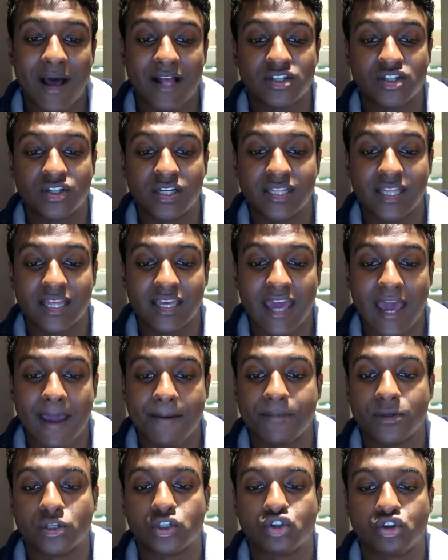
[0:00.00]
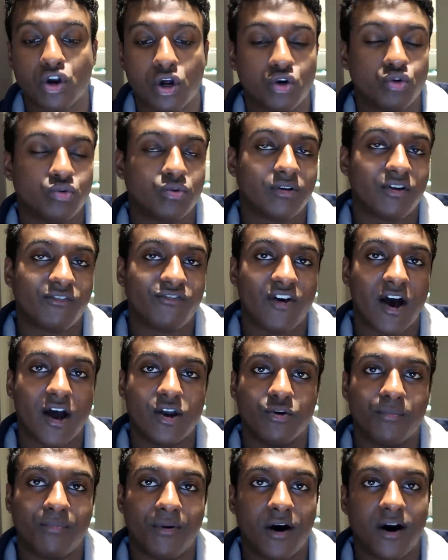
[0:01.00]
battle in the game, but he struggled with the
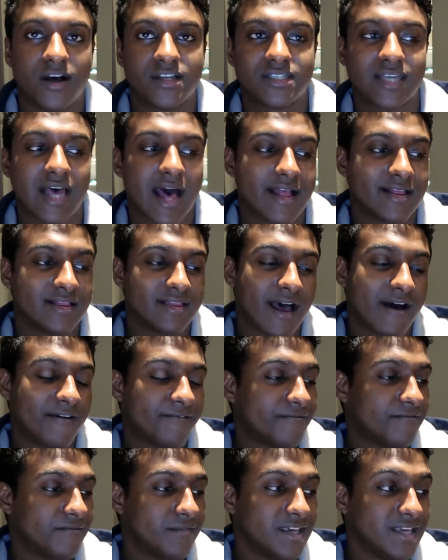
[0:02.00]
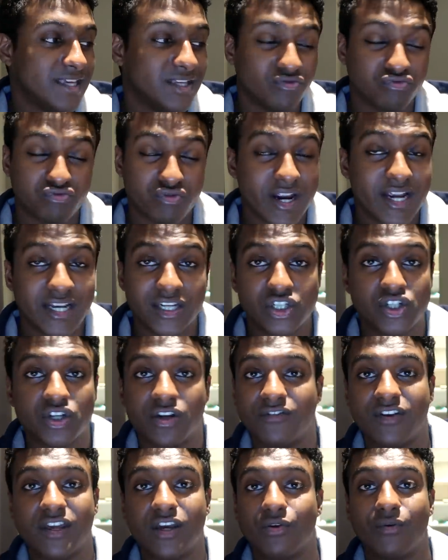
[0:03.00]
final pass, and that he really
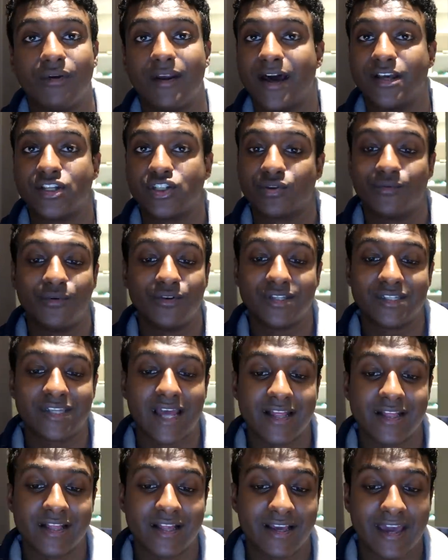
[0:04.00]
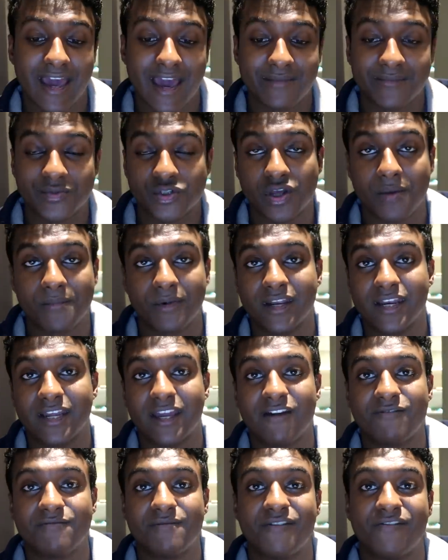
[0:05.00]
should have equalised towards the end of the game, so I'm going
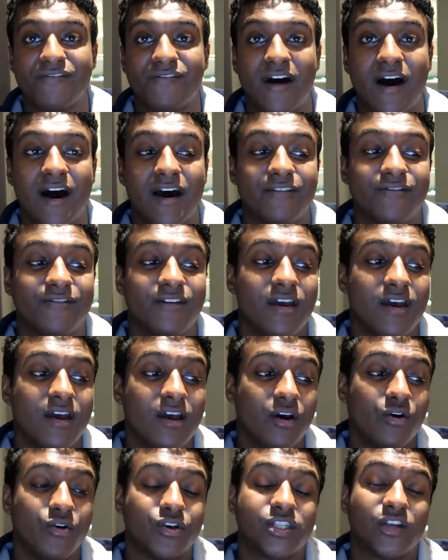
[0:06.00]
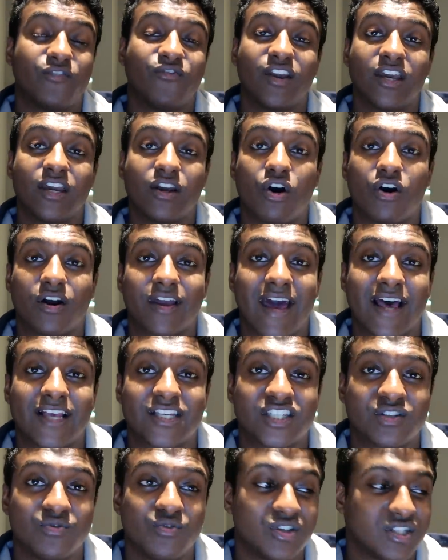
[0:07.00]
to give him a 5. Also, I think he got
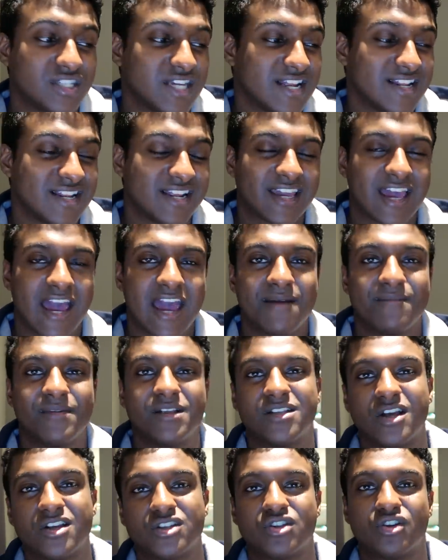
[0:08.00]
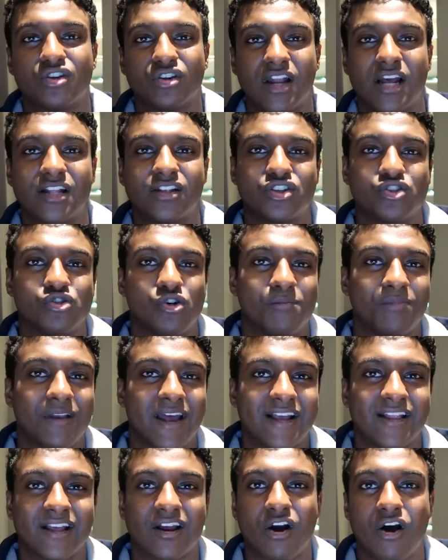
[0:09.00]
gassed towards the end of the game. He does look like the sort of
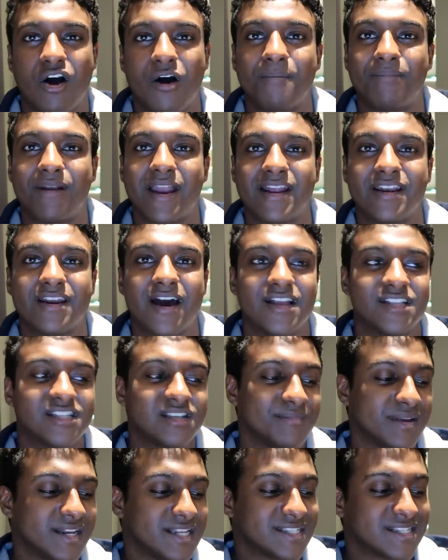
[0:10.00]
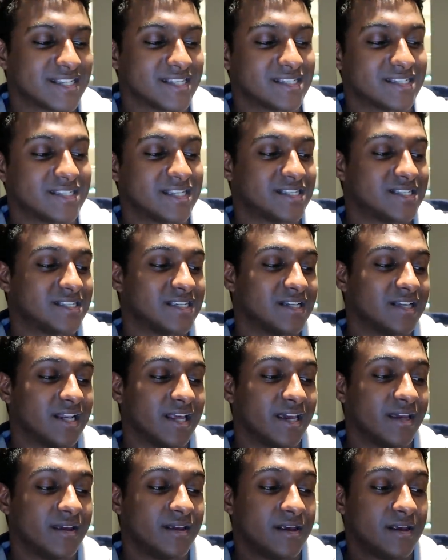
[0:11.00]
player that can't play 90 minutes
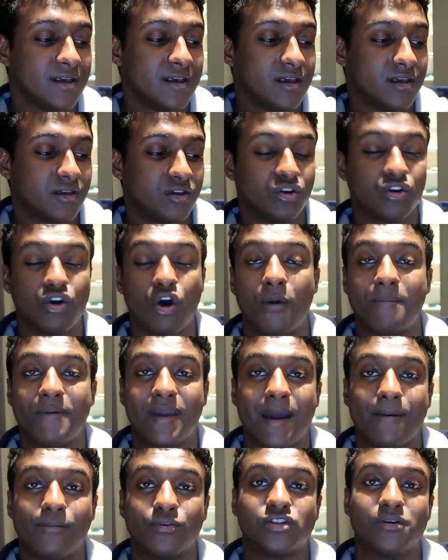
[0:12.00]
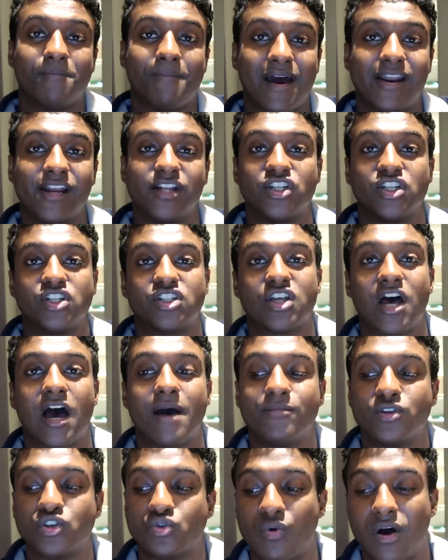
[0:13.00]
consistently. You've got to be able to manage his
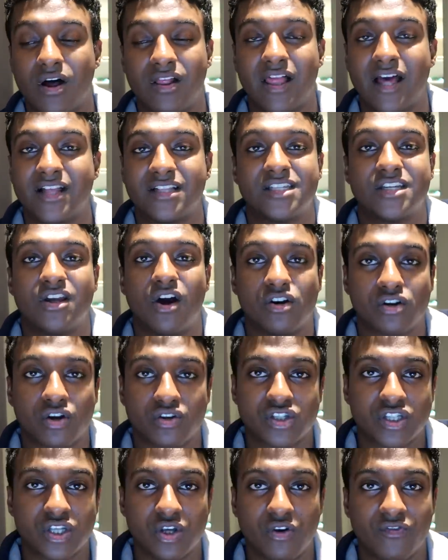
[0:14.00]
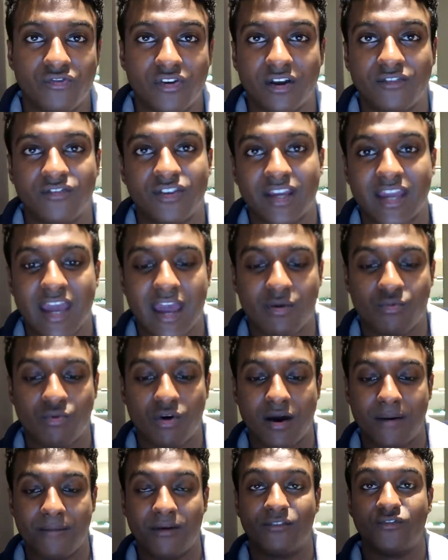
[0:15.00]
time as well, like Thiago Silva, if you get
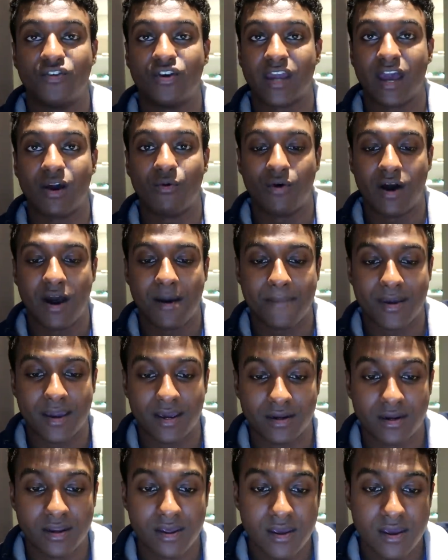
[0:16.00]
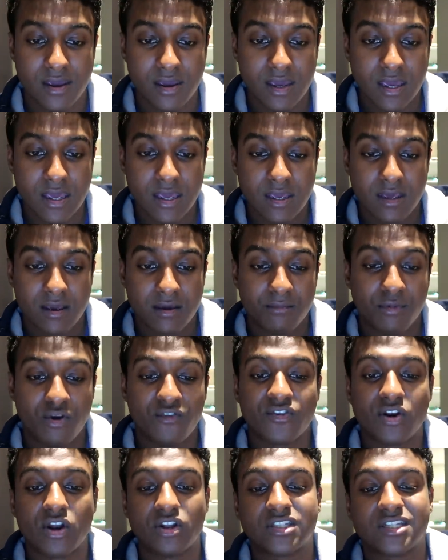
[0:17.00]
what I mean.
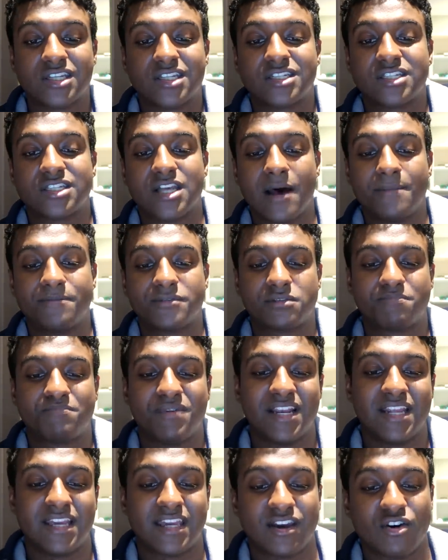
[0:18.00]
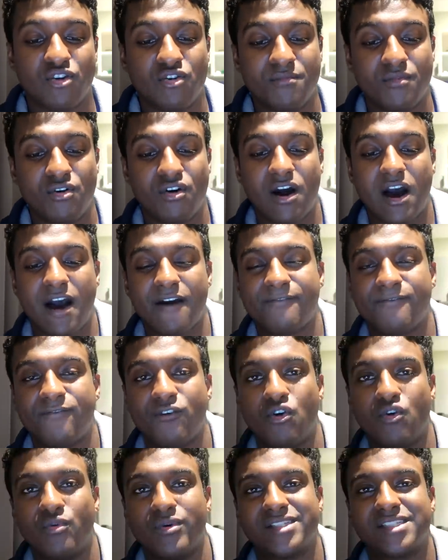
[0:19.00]
Moving on to the subs, Billy Gilmore, I
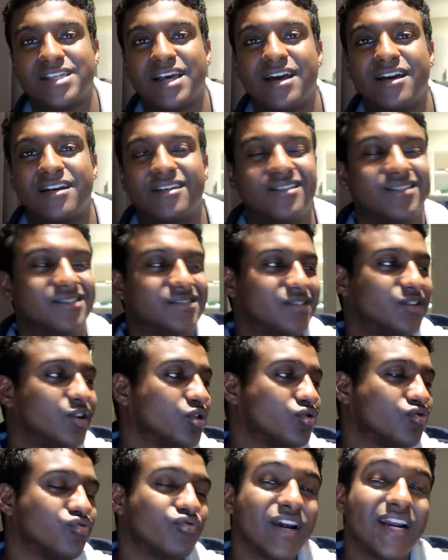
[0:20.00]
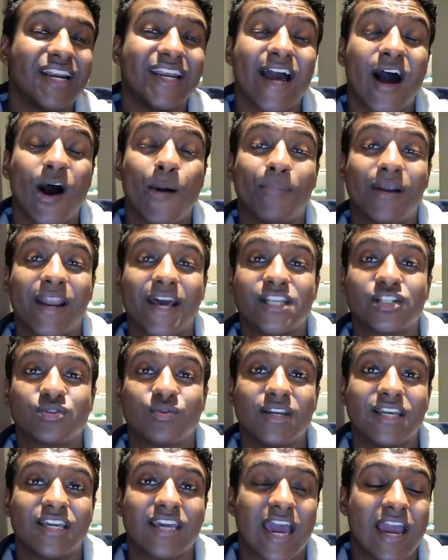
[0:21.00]
thought looked really out of
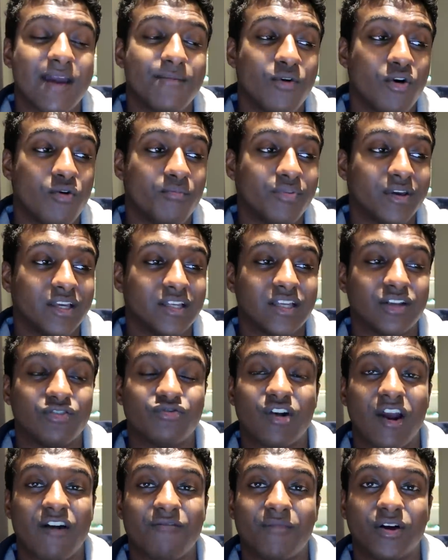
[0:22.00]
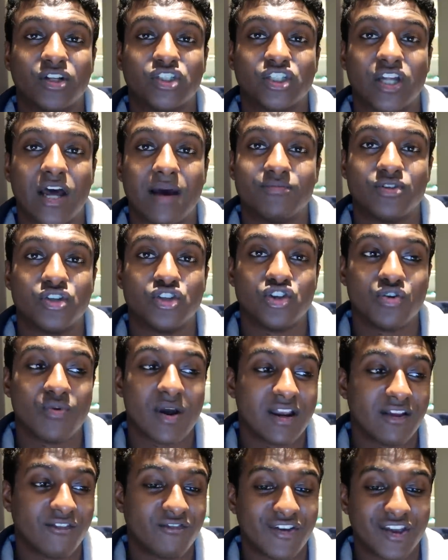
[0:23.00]
place when he came on, but he didn't really have much time to
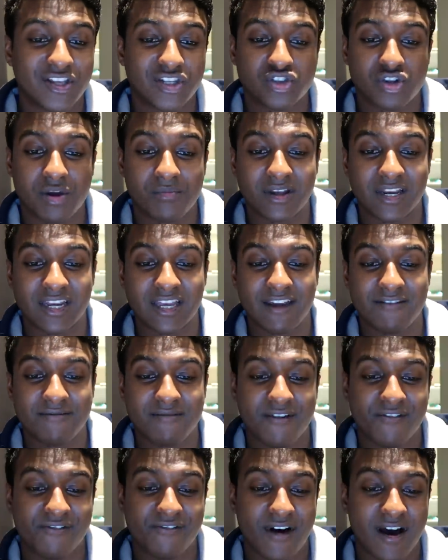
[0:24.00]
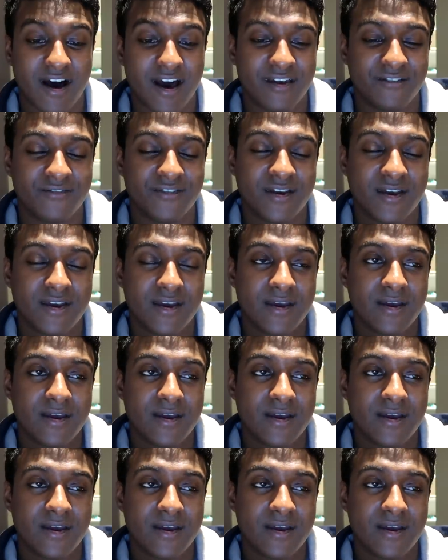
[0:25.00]
do anything, so I'm going to give him a 5.